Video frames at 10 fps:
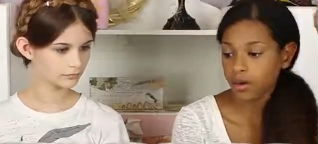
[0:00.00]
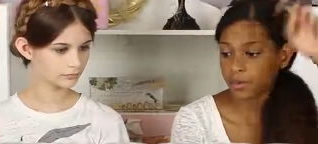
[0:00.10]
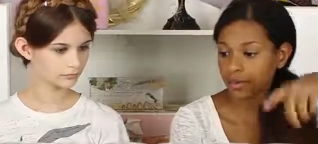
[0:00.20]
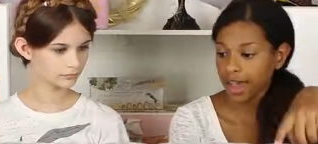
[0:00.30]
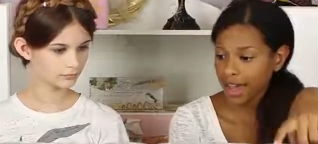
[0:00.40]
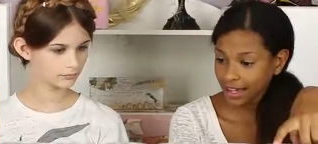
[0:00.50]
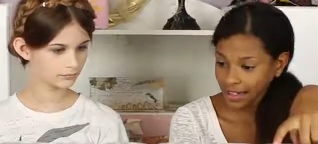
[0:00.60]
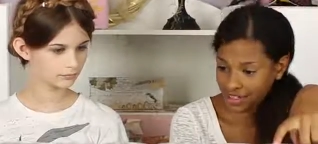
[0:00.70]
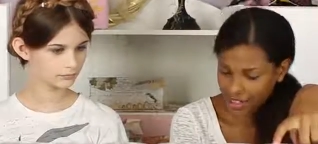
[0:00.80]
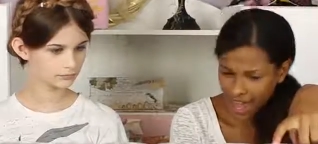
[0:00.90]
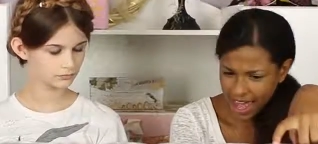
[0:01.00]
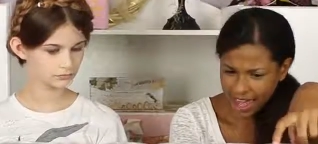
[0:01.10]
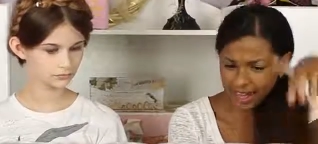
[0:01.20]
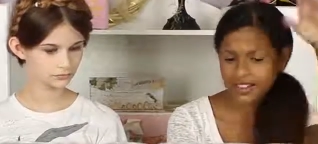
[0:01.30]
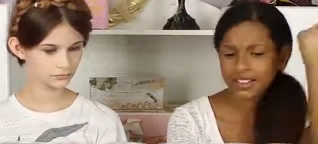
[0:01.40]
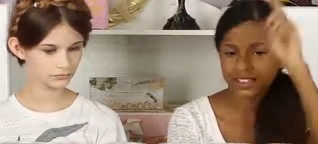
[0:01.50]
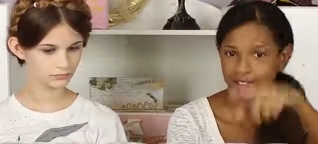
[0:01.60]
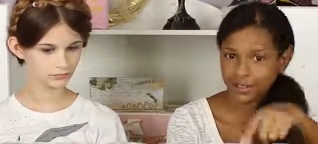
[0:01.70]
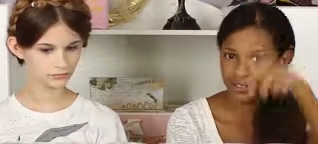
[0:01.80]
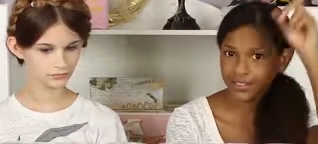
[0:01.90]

Speaker 1: ranch, and the salt